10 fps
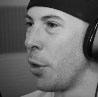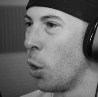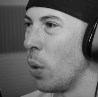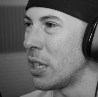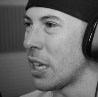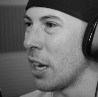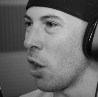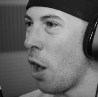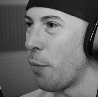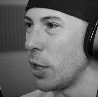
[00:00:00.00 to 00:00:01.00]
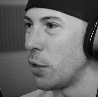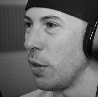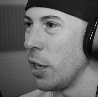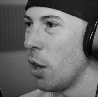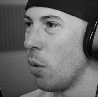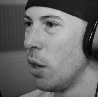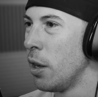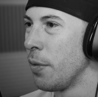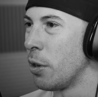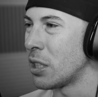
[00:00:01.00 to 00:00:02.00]
They're risking it all for this video.
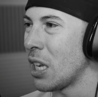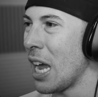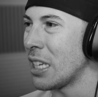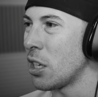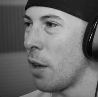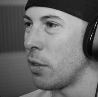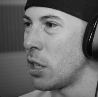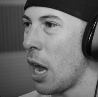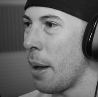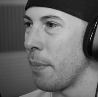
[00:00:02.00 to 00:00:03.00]
They're slicing off the top.